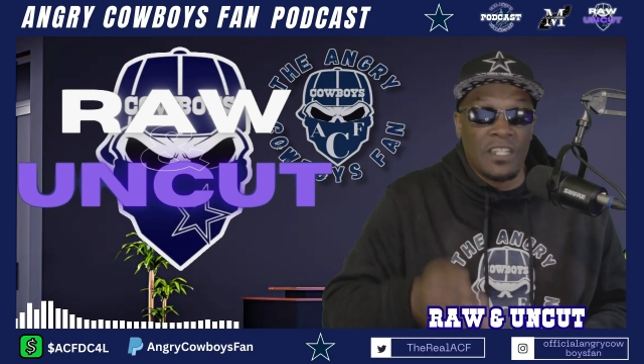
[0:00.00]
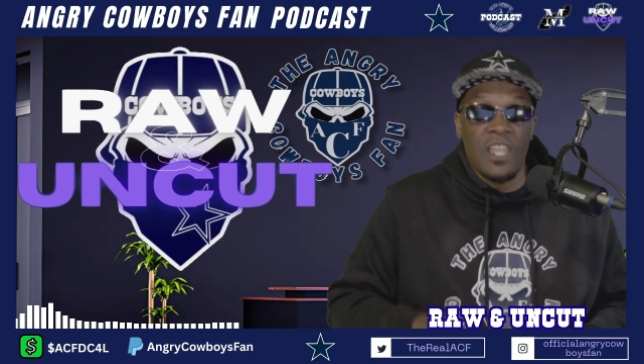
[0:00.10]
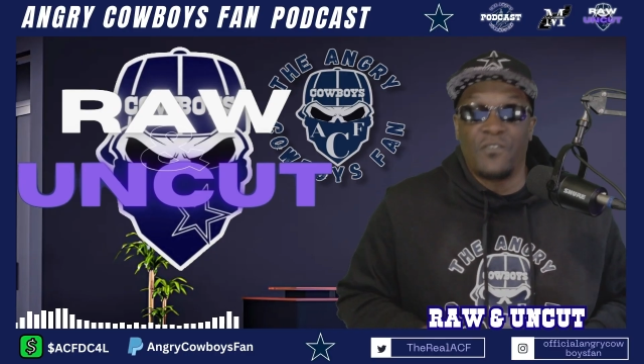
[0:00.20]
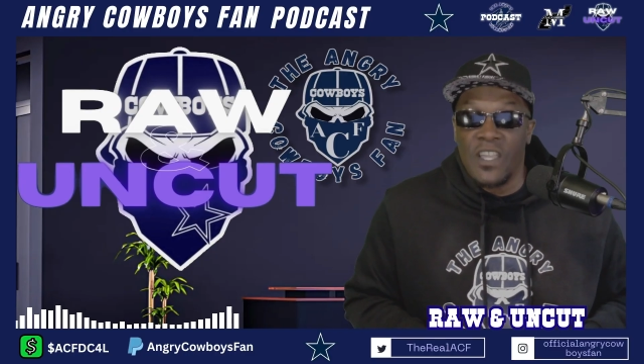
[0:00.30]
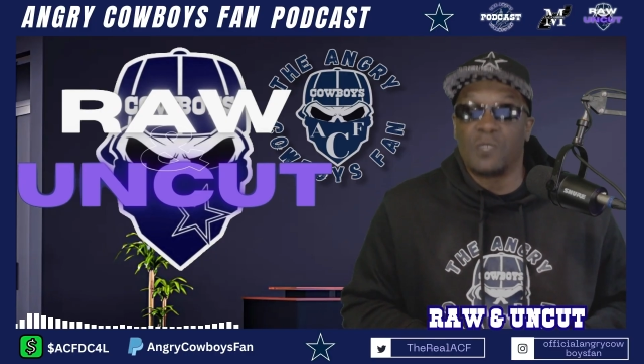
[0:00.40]

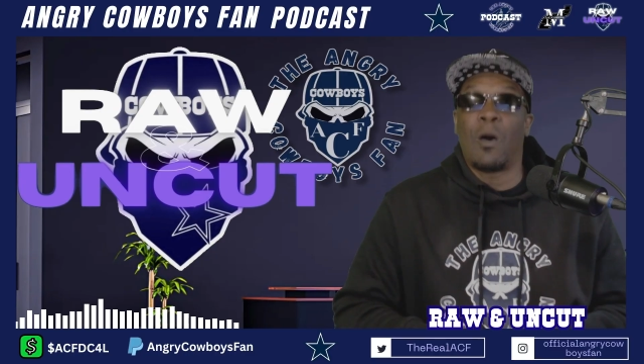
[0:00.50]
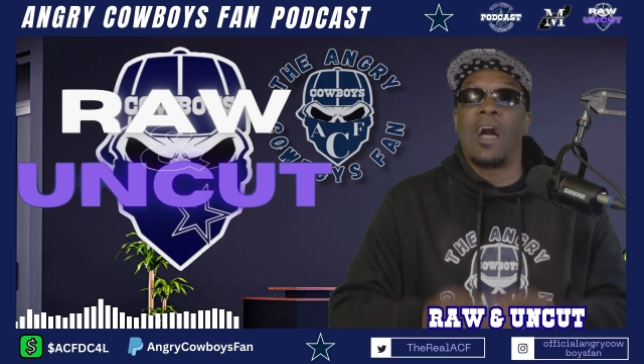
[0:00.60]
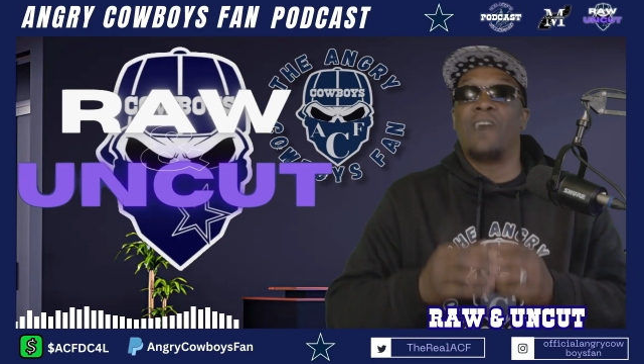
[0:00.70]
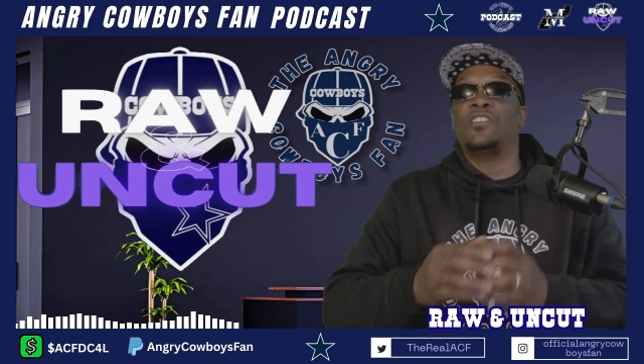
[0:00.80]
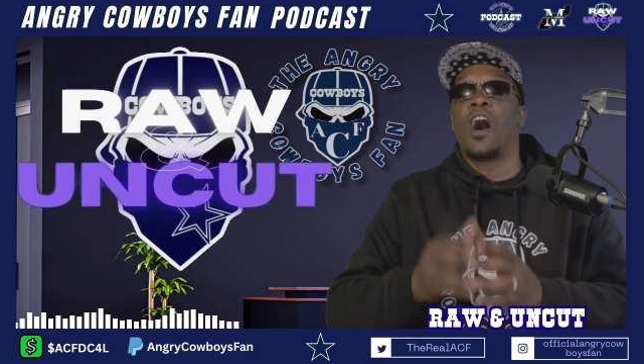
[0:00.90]
defense while
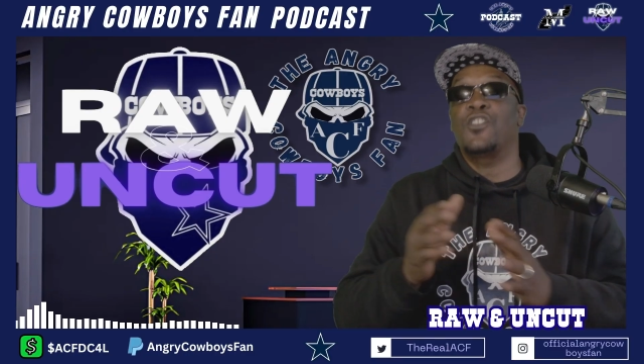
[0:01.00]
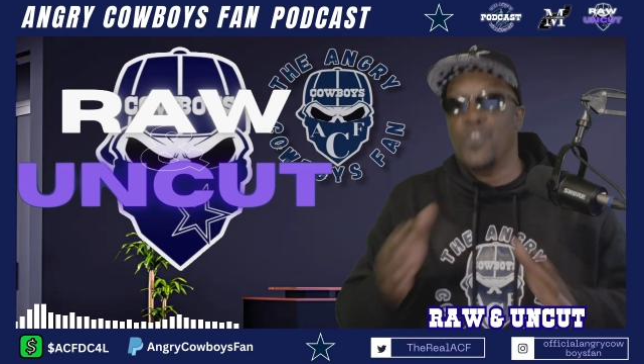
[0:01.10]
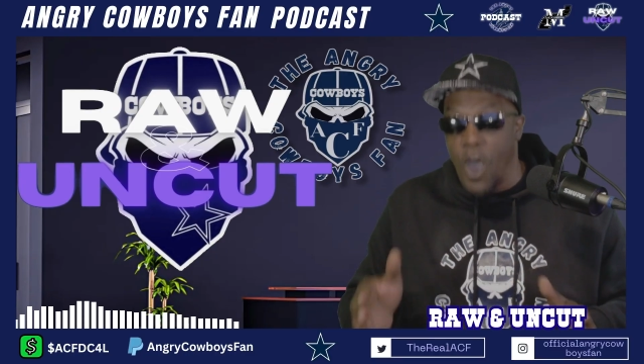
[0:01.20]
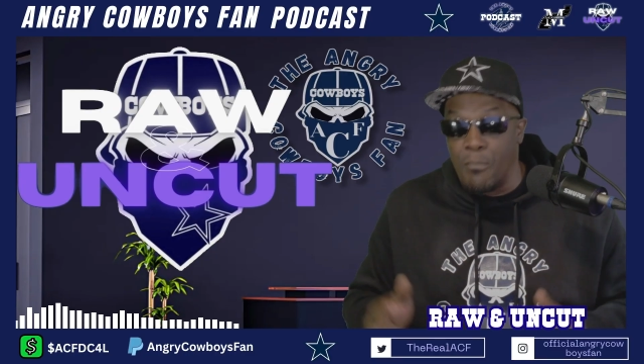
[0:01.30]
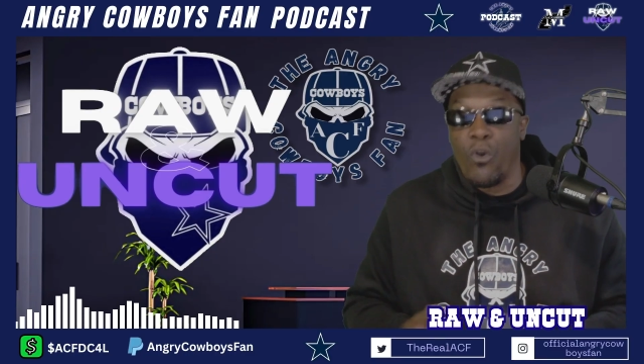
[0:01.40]
having a
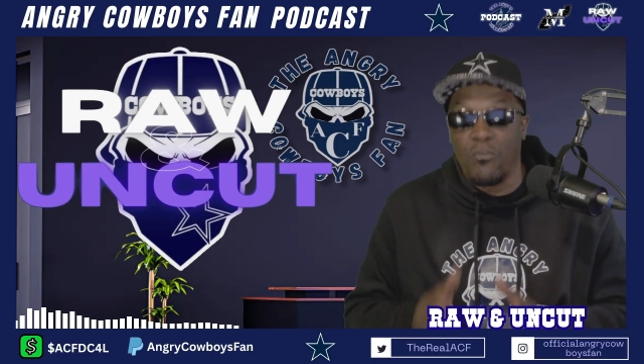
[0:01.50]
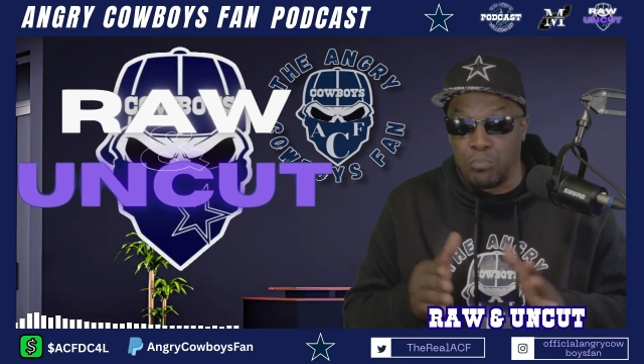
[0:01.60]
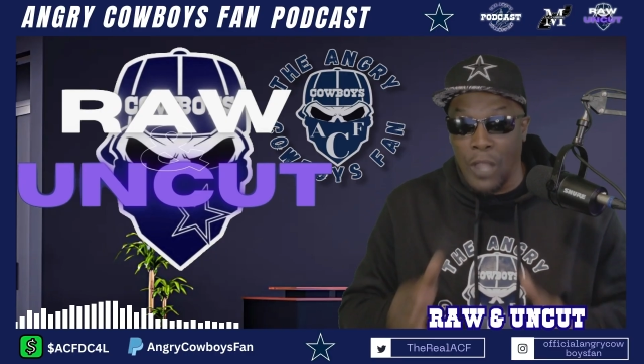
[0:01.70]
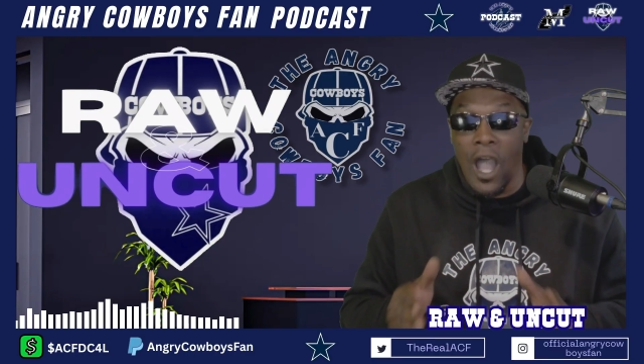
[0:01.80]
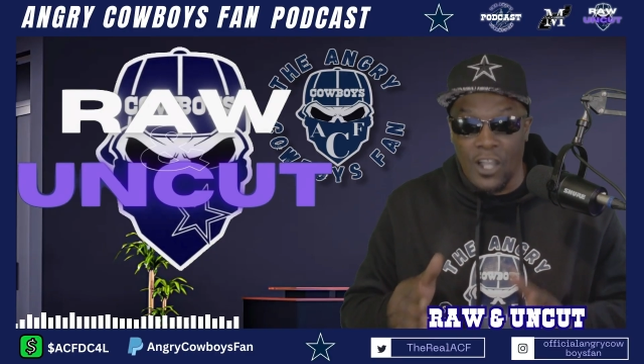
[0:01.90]
number of
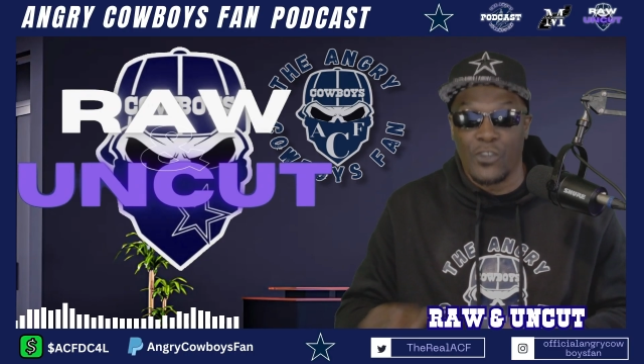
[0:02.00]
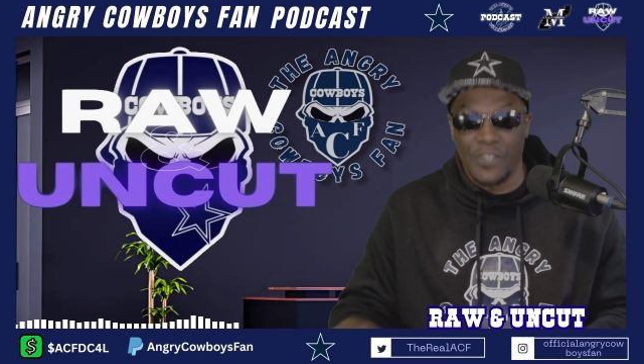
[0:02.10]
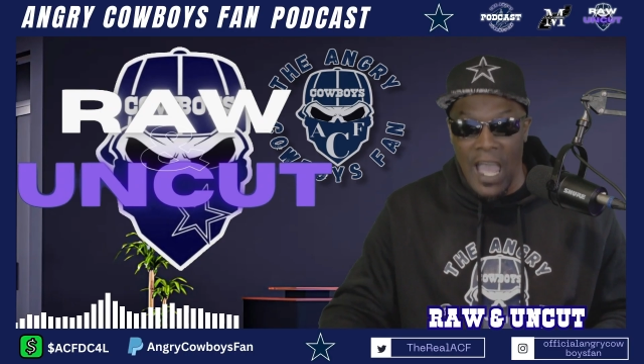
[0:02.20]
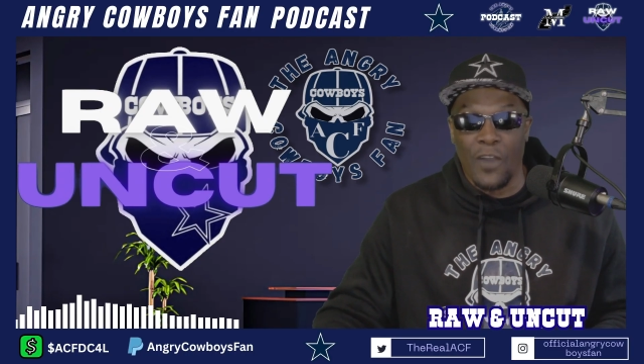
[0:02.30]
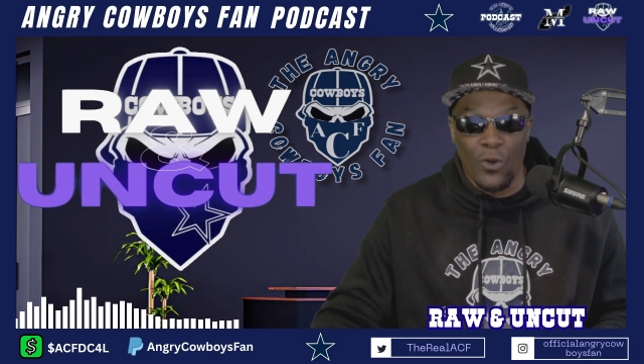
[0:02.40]

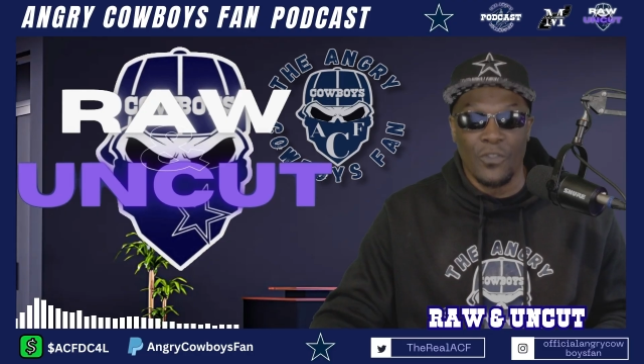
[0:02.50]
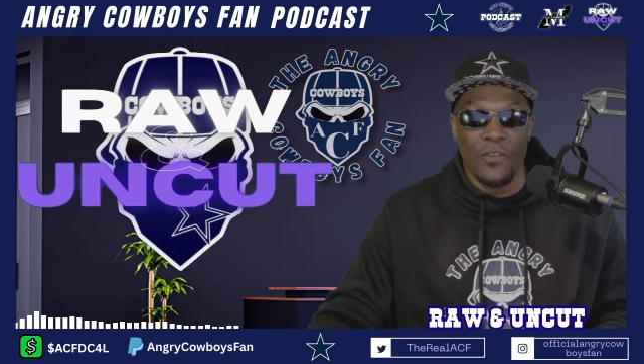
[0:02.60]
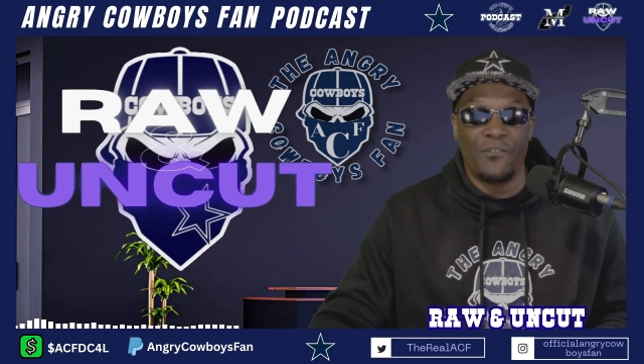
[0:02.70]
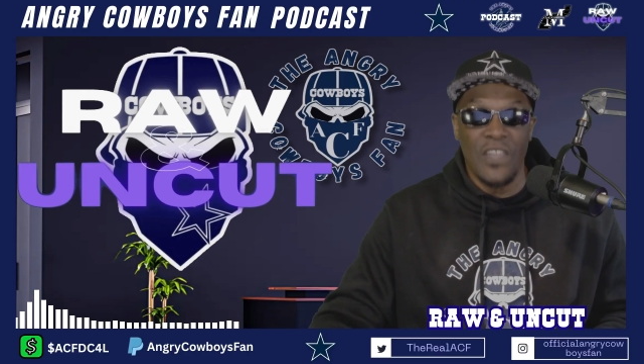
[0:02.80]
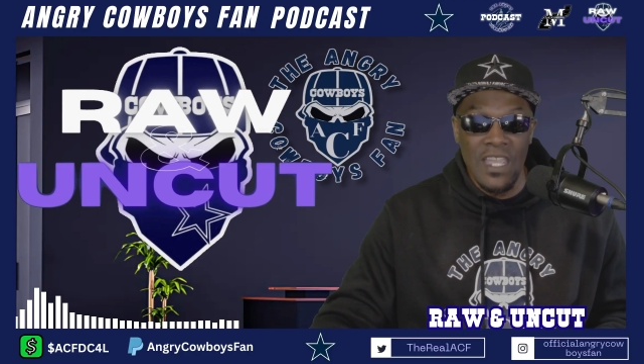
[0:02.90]
blockers out on
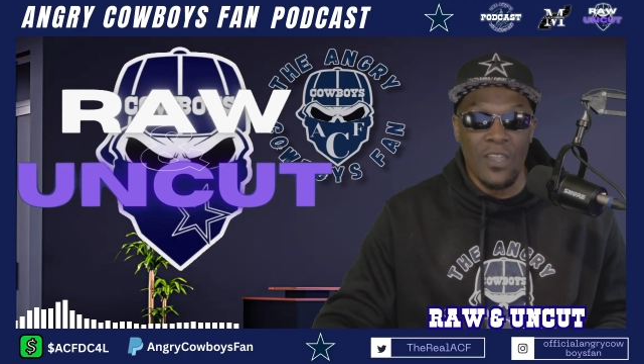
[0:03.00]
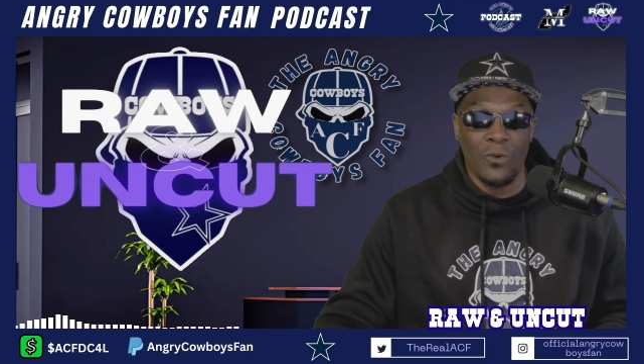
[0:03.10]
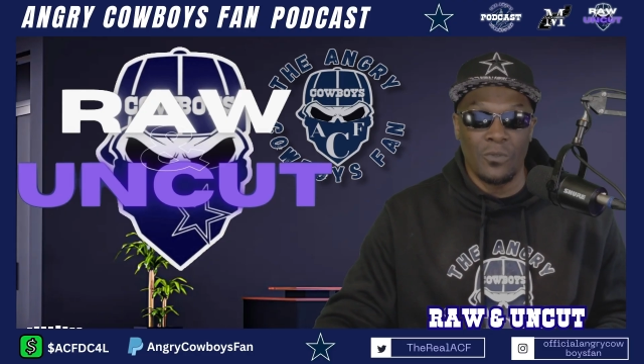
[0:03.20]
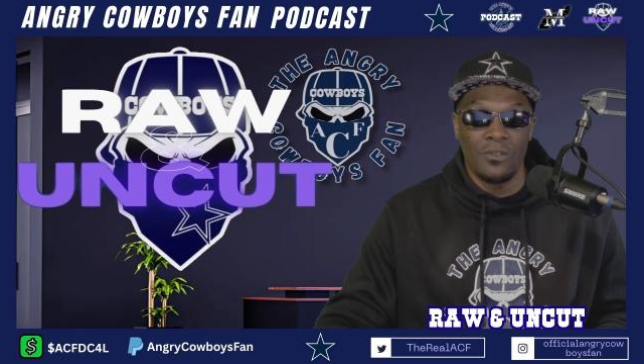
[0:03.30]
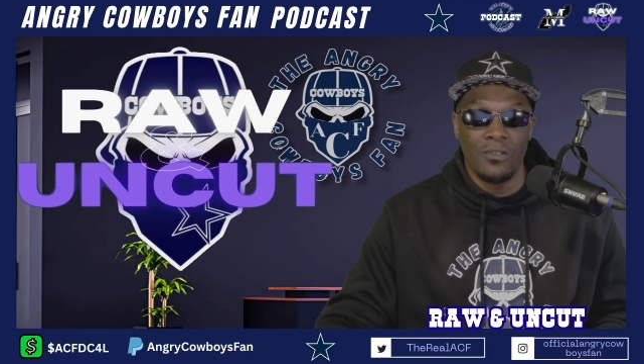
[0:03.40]
the field.